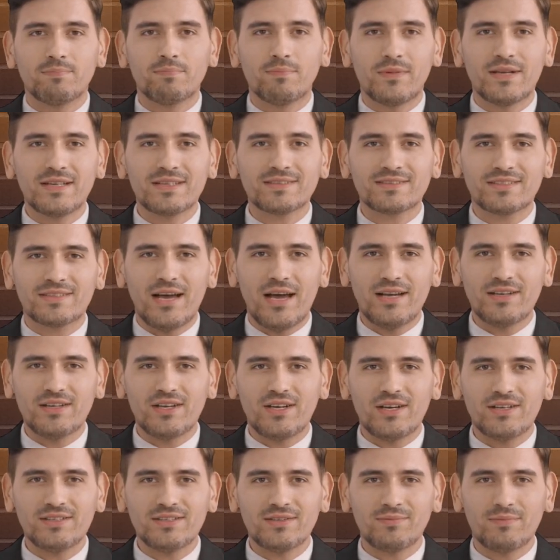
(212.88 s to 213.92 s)
But it's not
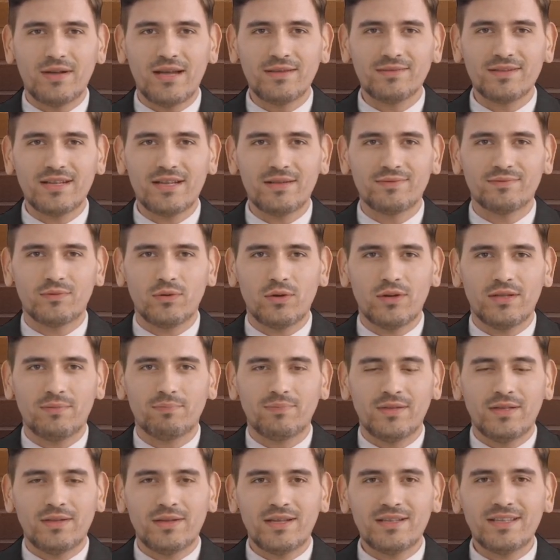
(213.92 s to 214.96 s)
just about the
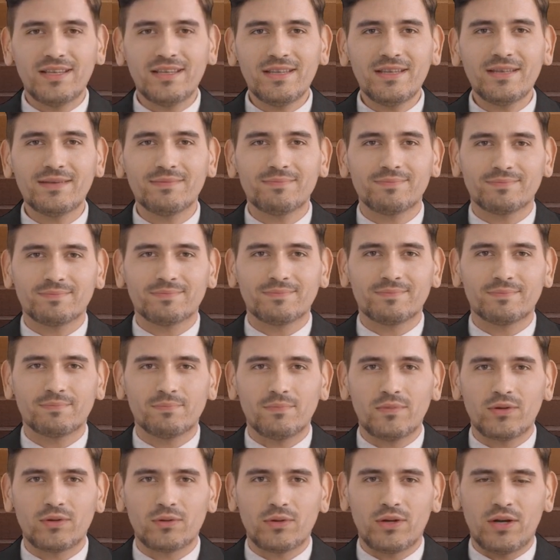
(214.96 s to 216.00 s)
affordability.
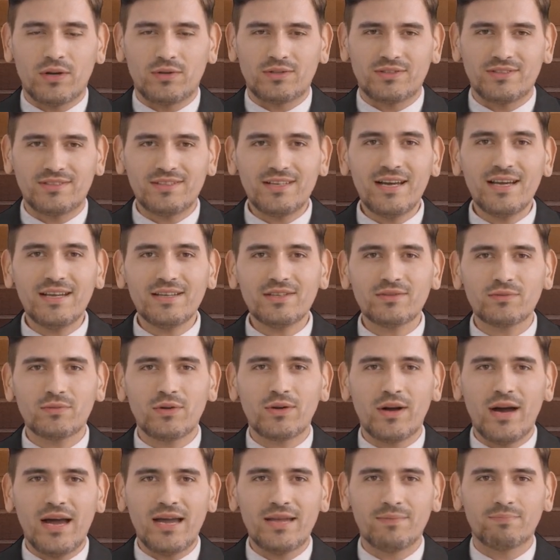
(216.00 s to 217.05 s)
Bluehost takes
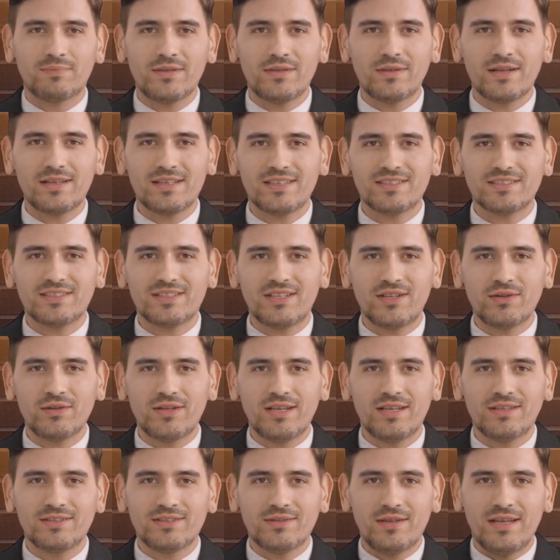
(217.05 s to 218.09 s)
reliability
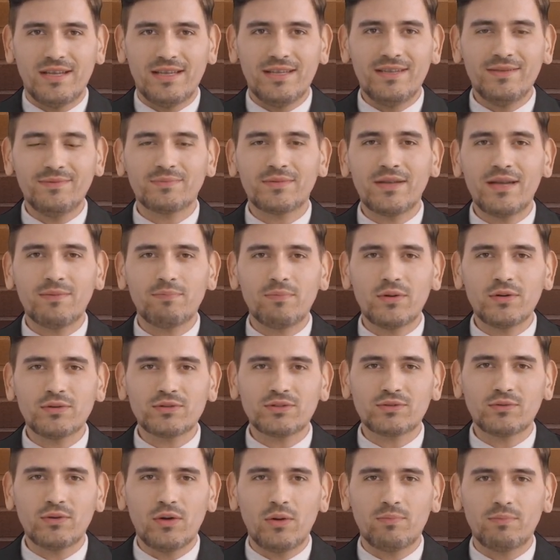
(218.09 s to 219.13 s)
seriously. They
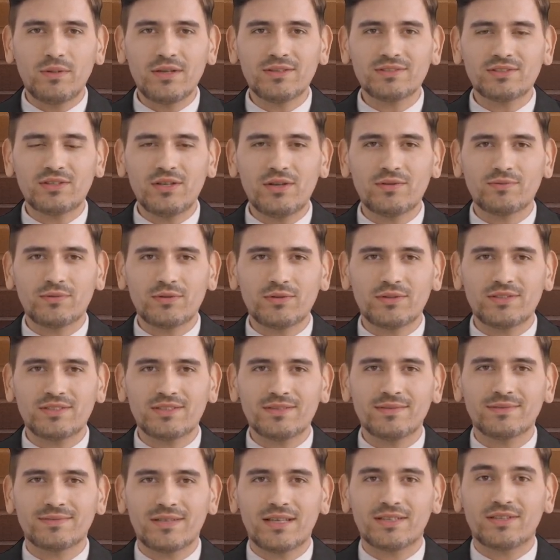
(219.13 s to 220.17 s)
boast robust
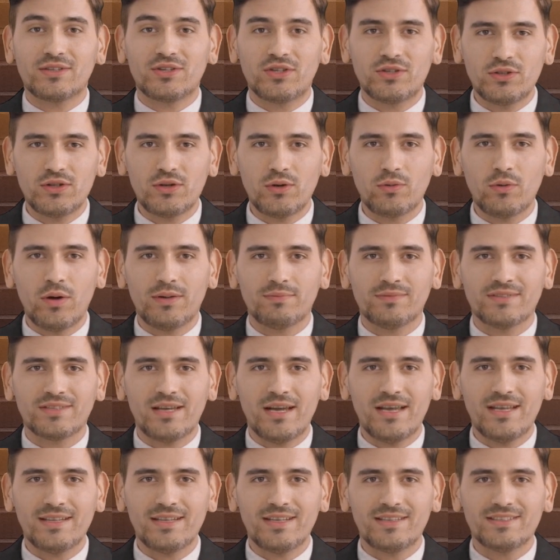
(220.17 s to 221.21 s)
servers that ensure your
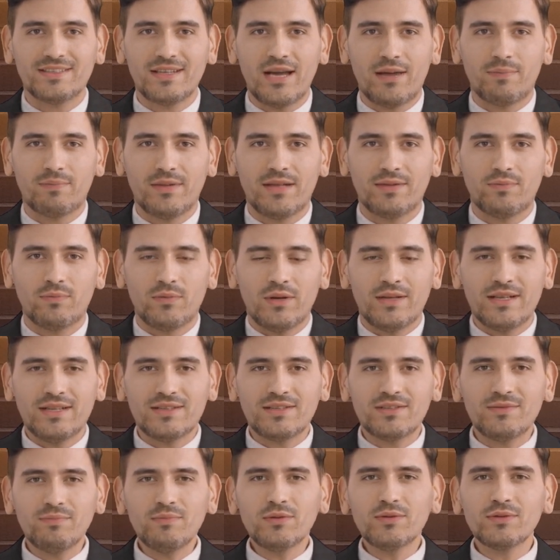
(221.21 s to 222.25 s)
website is up and running
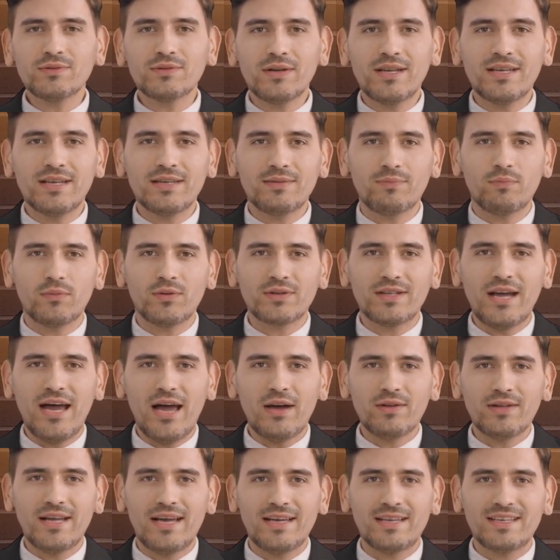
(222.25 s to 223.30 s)
smoothly
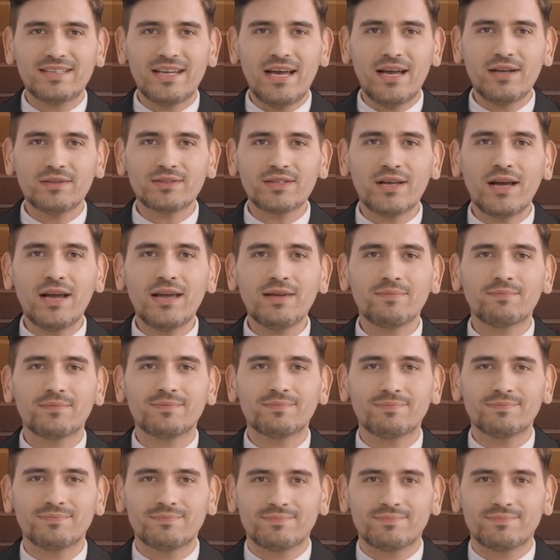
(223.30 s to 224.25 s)
without any downtime